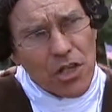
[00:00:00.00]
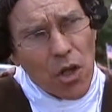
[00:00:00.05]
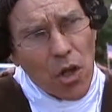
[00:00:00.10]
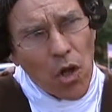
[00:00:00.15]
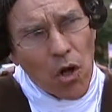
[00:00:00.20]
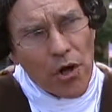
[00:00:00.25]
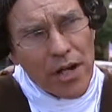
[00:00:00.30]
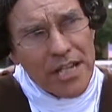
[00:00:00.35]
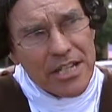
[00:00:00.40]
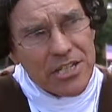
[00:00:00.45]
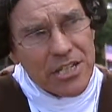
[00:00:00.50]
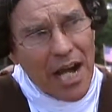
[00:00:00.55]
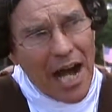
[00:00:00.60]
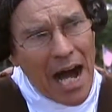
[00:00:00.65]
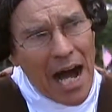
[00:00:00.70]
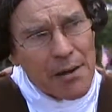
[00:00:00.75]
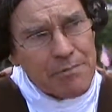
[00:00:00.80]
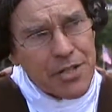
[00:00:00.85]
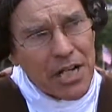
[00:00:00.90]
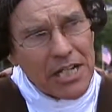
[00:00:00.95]
glorious
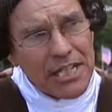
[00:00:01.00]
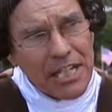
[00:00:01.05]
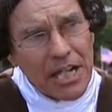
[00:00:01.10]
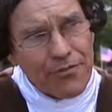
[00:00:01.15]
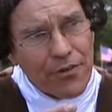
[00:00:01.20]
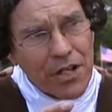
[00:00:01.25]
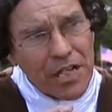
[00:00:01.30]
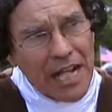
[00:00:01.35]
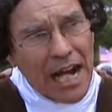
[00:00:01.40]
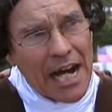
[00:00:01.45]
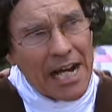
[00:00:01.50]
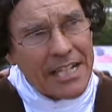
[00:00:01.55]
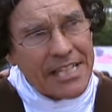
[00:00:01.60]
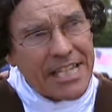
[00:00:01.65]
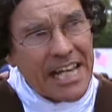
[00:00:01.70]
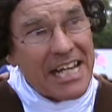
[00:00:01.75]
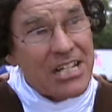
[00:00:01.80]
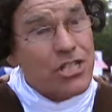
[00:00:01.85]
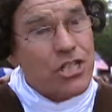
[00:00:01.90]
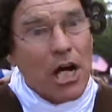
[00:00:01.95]
object of our
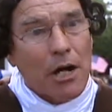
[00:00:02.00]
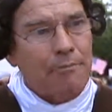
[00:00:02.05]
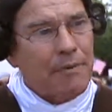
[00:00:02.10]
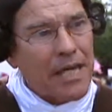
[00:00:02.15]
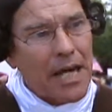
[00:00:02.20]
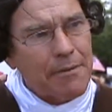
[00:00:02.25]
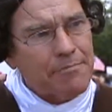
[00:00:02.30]
contest shall be